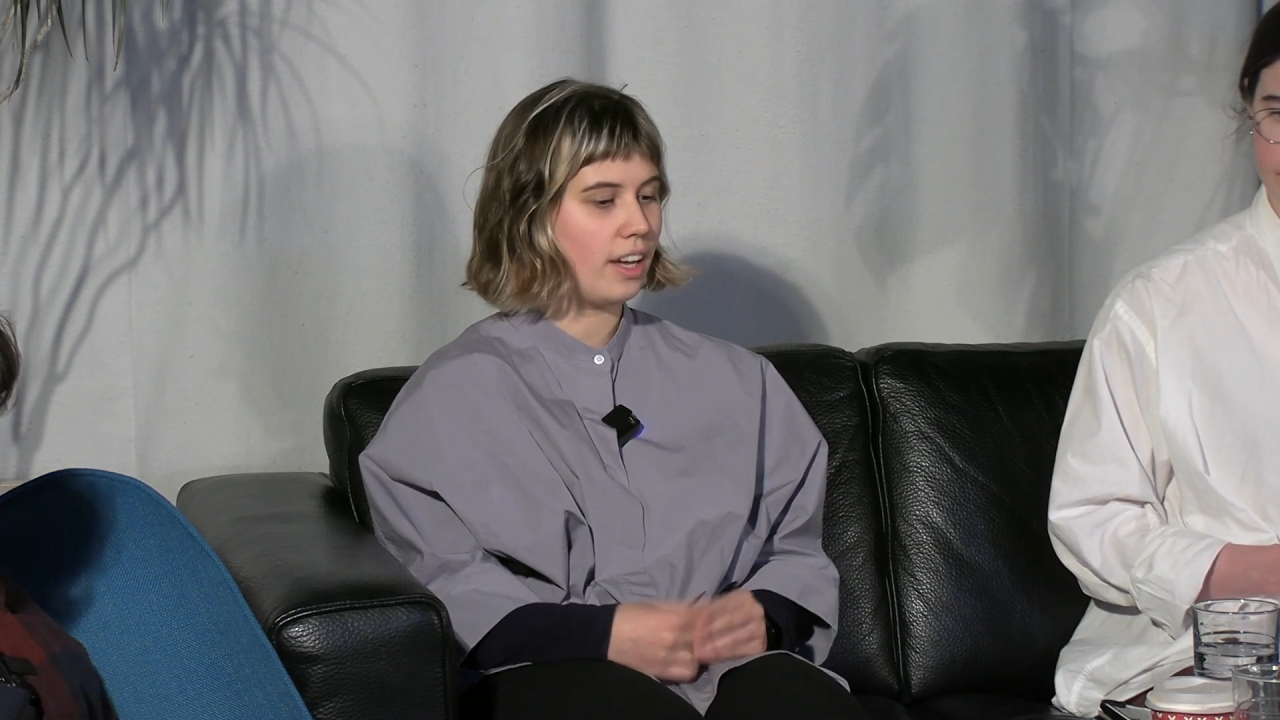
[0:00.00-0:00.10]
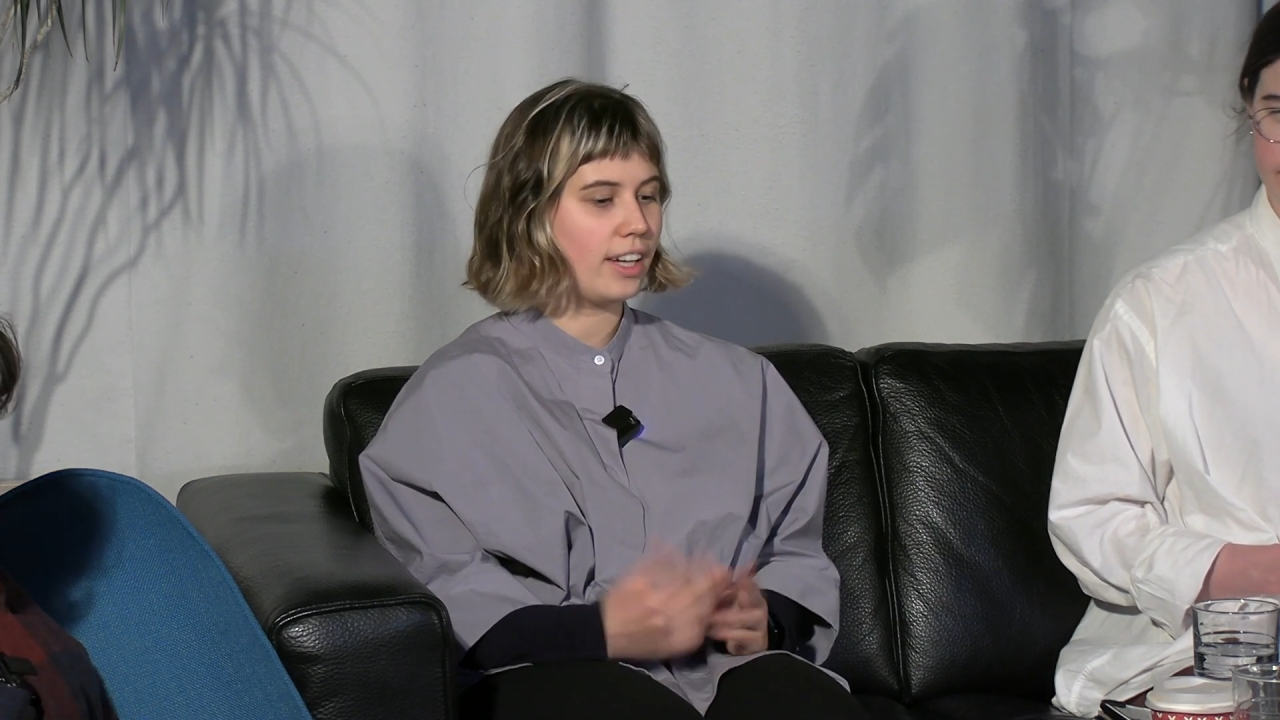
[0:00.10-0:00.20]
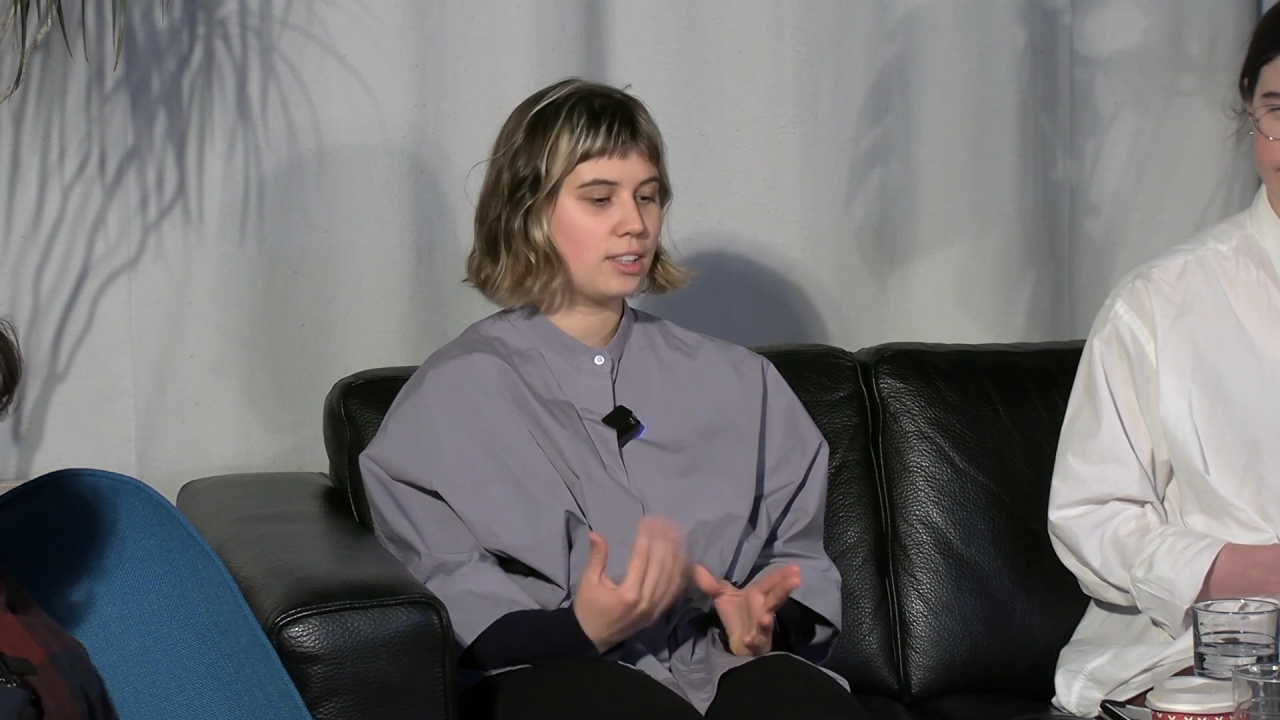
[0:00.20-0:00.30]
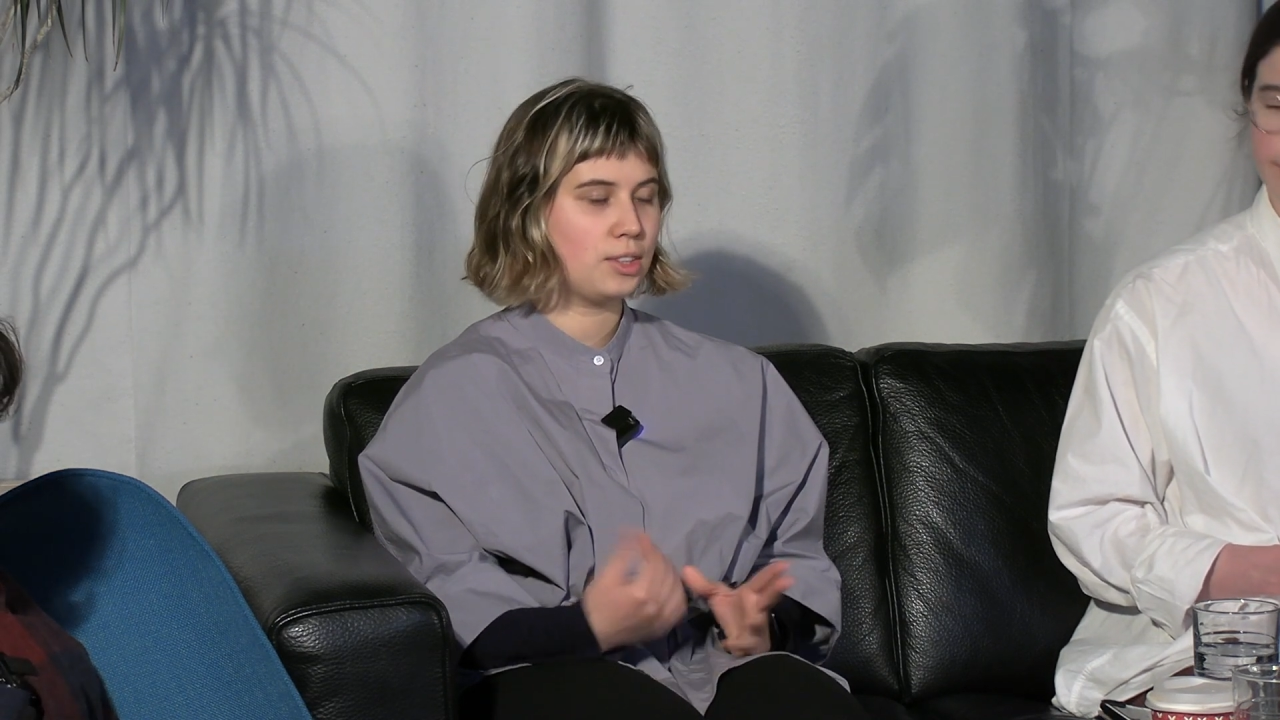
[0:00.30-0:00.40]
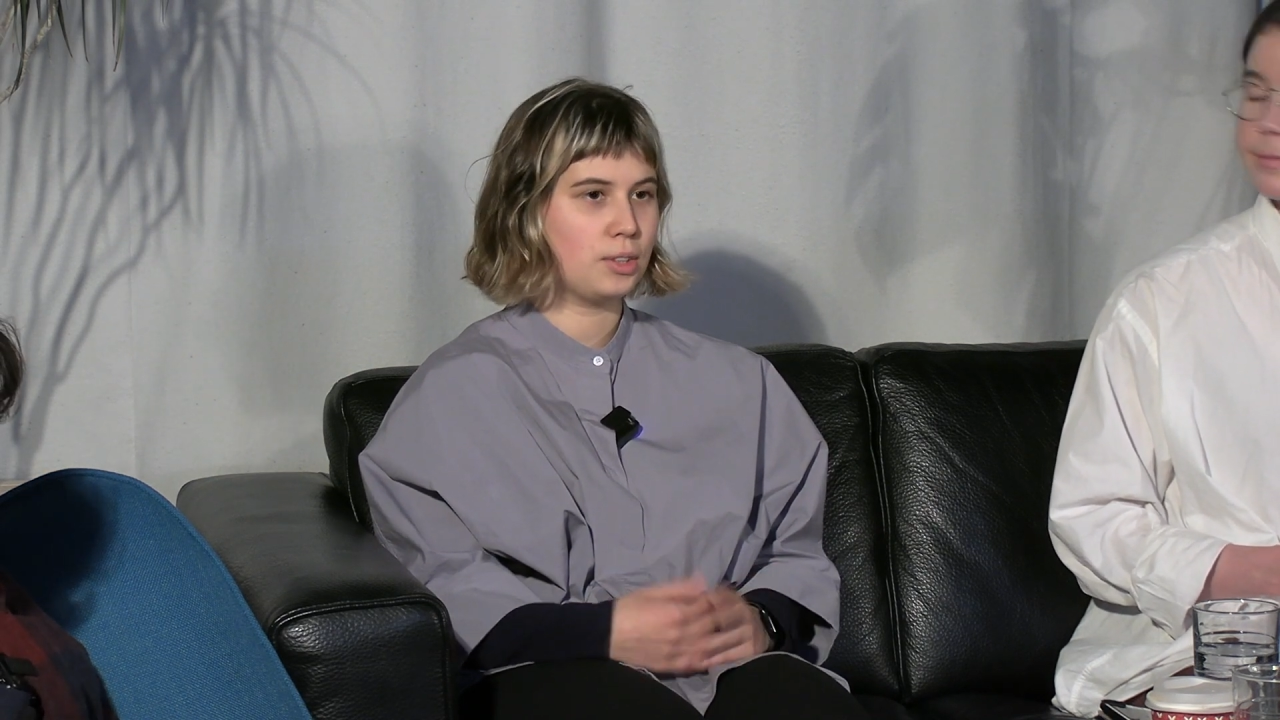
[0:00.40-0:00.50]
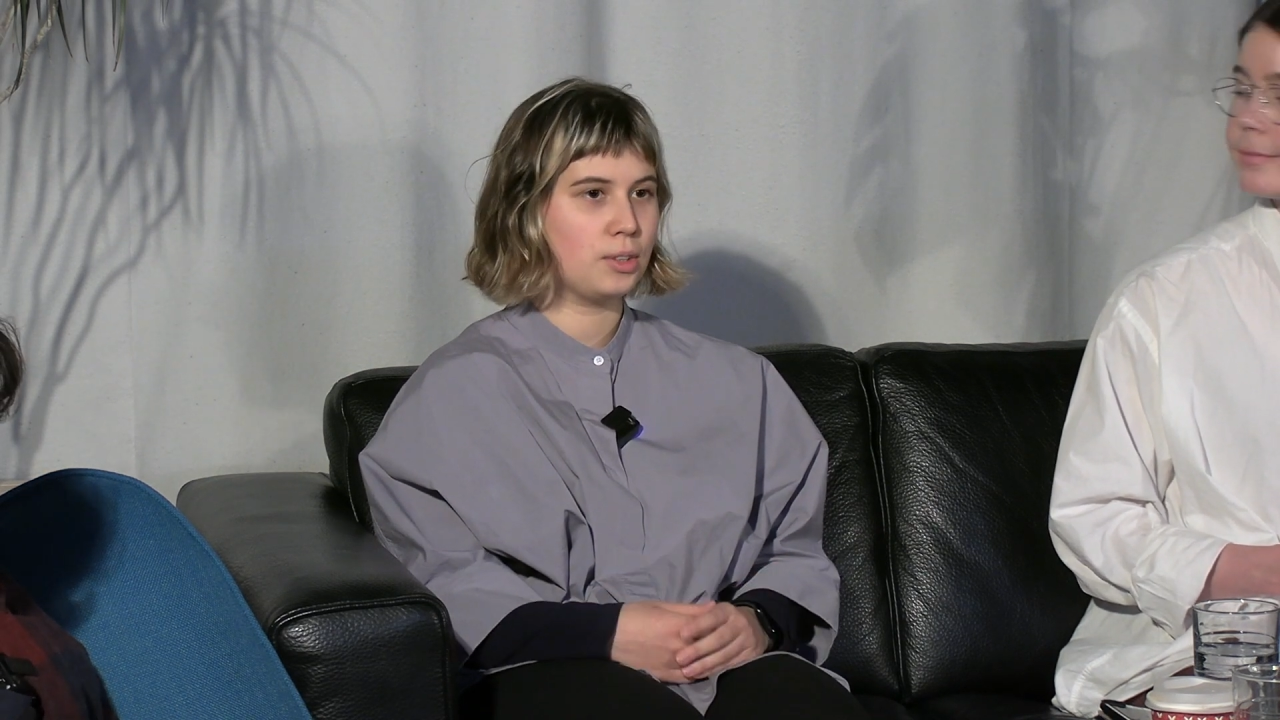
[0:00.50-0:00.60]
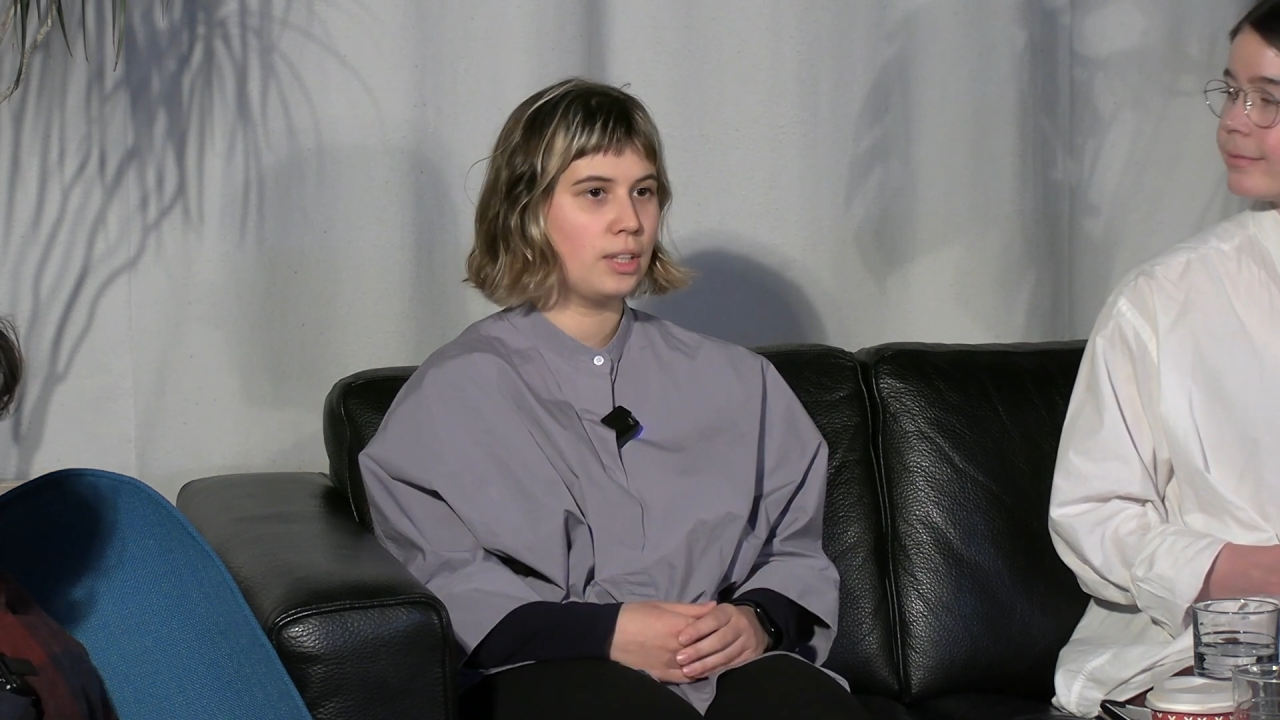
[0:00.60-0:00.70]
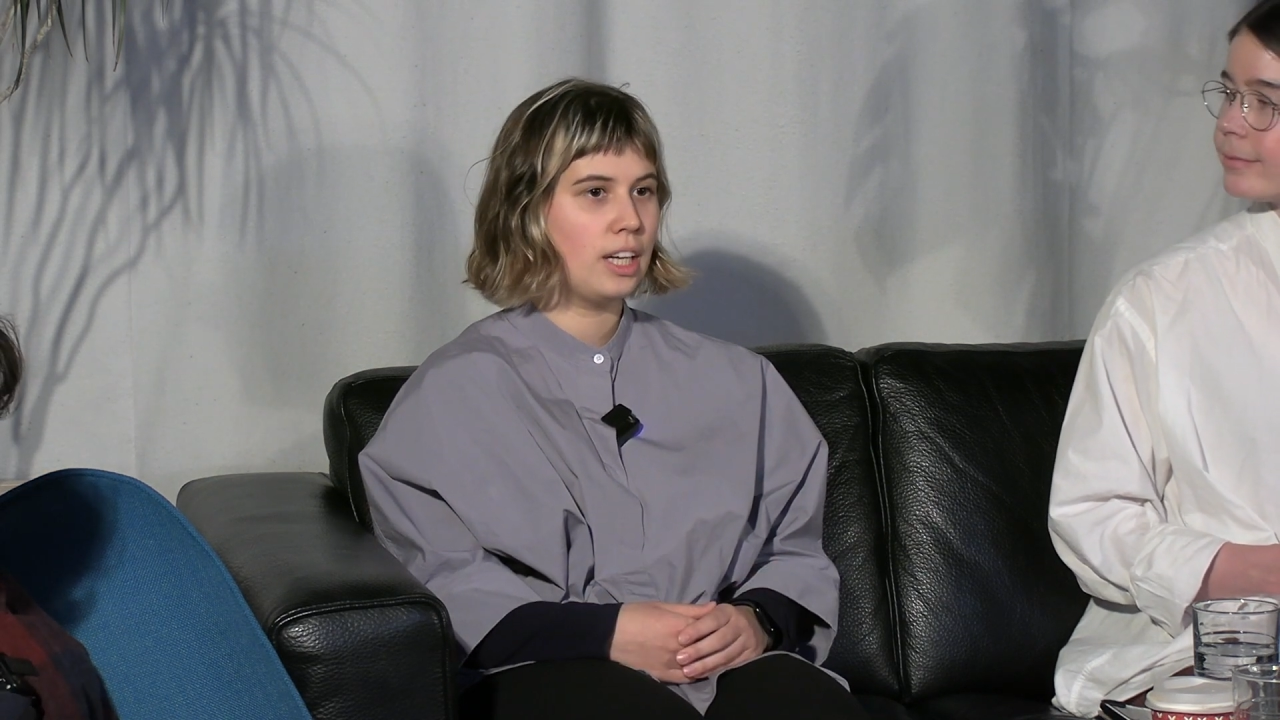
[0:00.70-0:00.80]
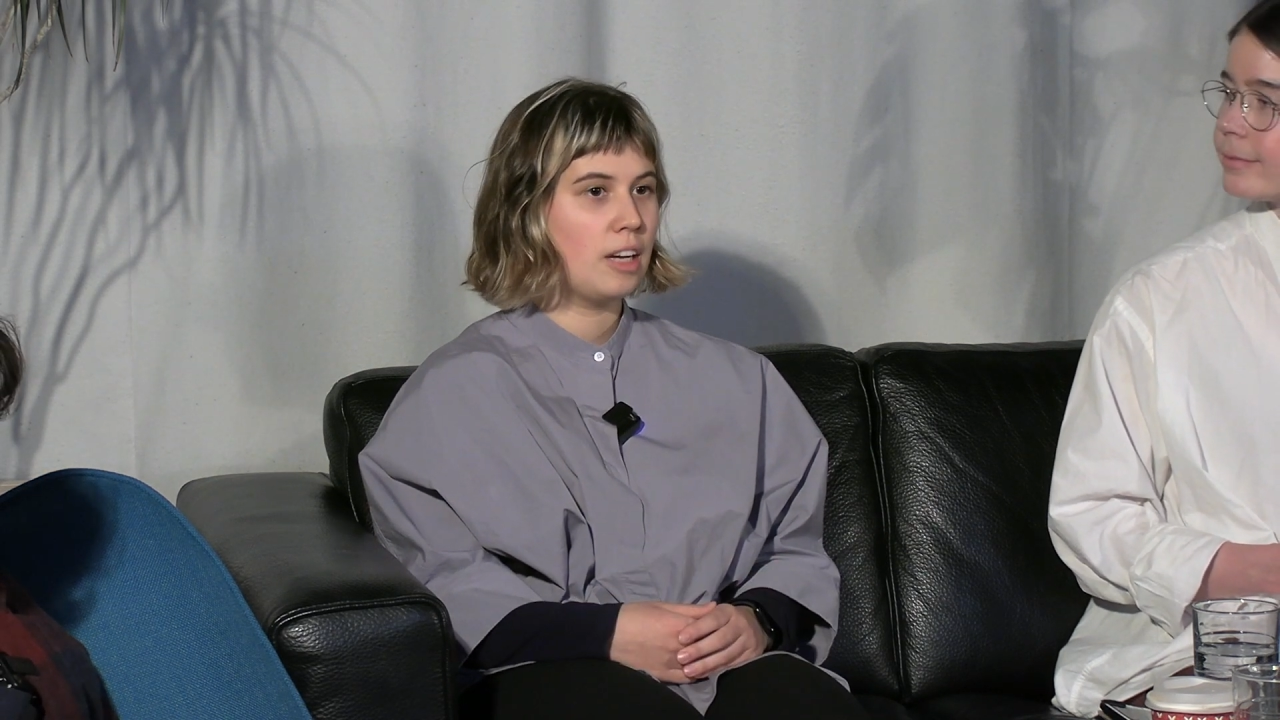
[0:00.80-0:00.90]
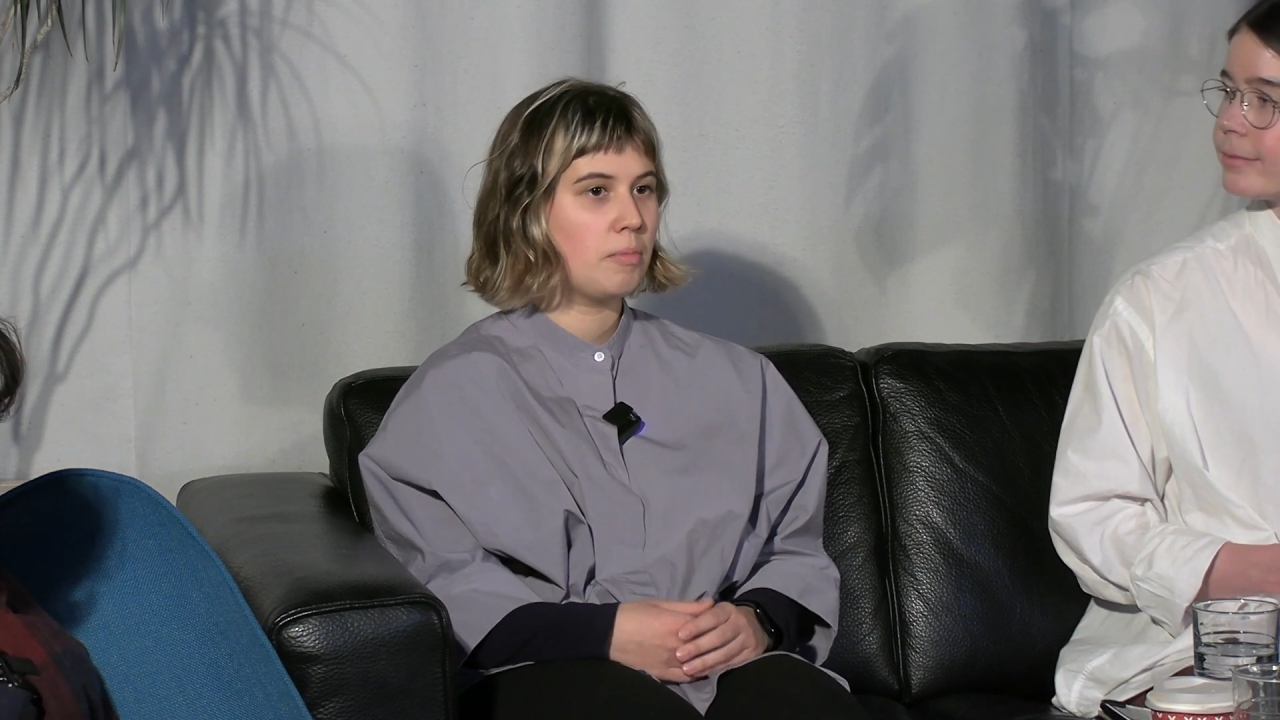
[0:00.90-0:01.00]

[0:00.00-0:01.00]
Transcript: like to